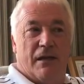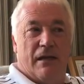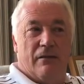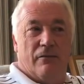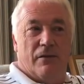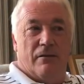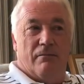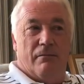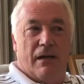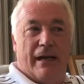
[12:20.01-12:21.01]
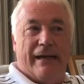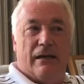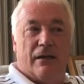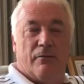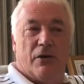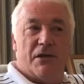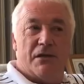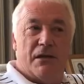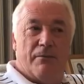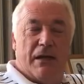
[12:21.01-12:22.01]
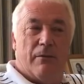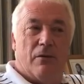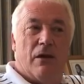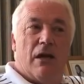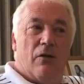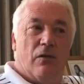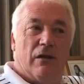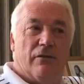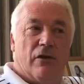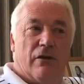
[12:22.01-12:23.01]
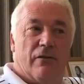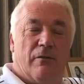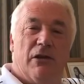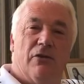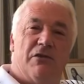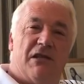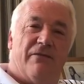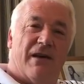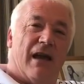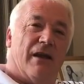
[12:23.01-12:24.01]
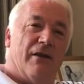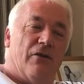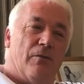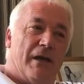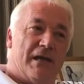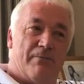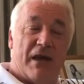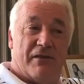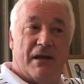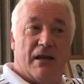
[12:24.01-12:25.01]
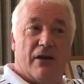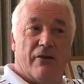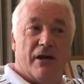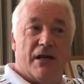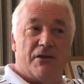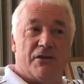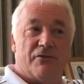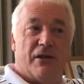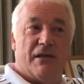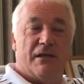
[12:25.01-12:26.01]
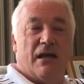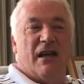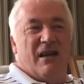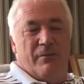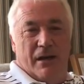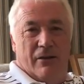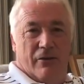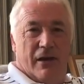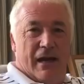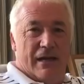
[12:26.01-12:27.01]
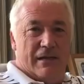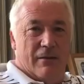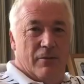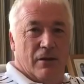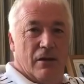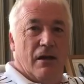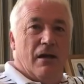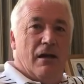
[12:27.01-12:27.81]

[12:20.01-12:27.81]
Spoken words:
The Middle England mothers and the people will vote from Lucy Fallon, who plays Bethany in Coronation Street, being a great example.